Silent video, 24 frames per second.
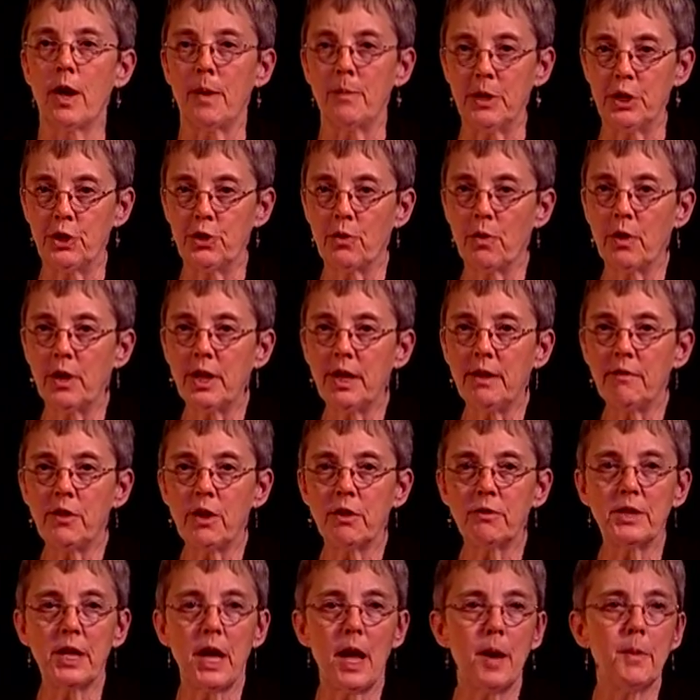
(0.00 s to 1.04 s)
a majority of their
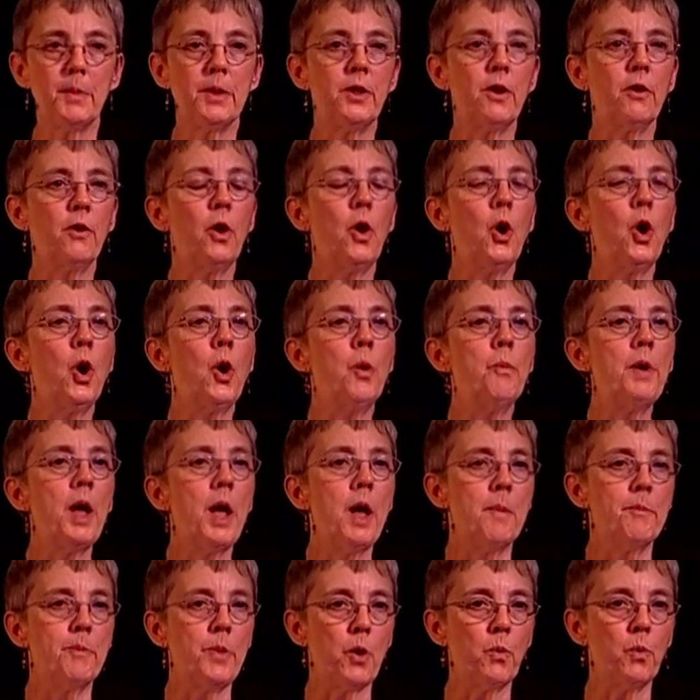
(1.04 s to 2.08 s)
time in their home,
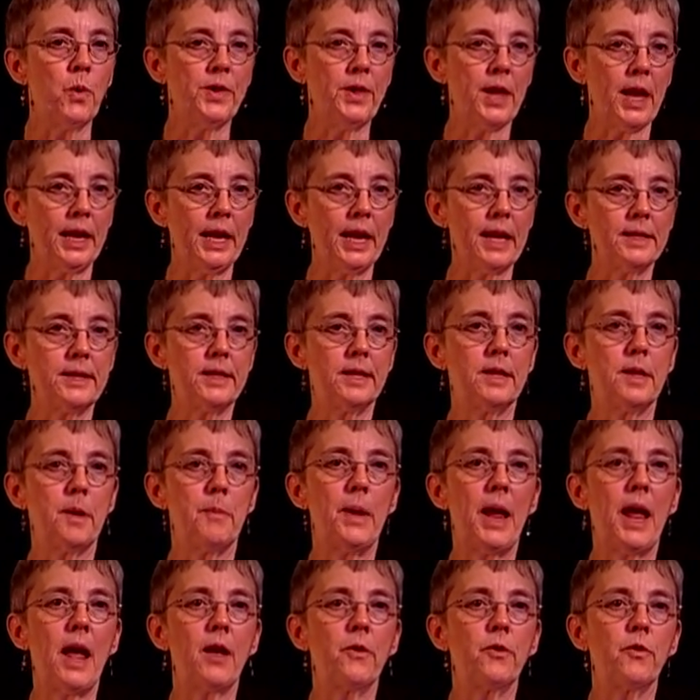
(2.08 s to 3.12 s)
but when they get to the
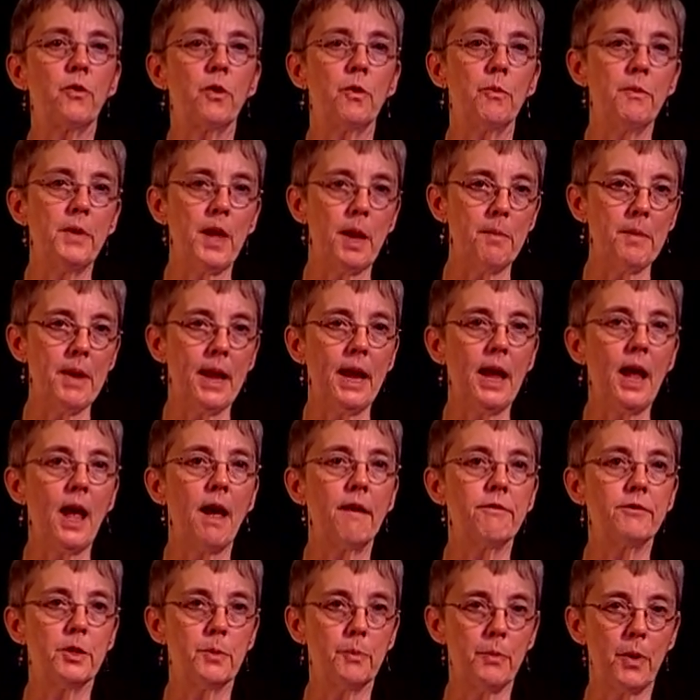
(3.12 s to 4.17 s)
bathroom, they may
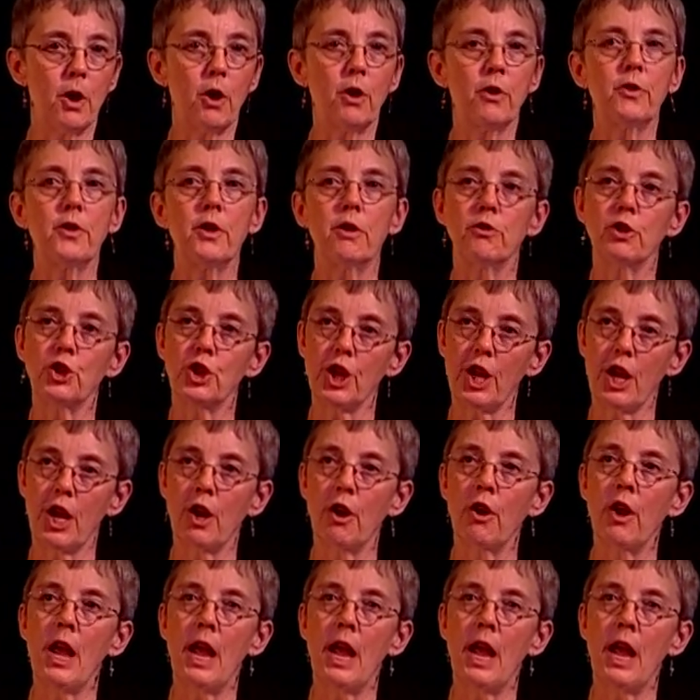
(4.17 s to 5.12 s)
have to park their chair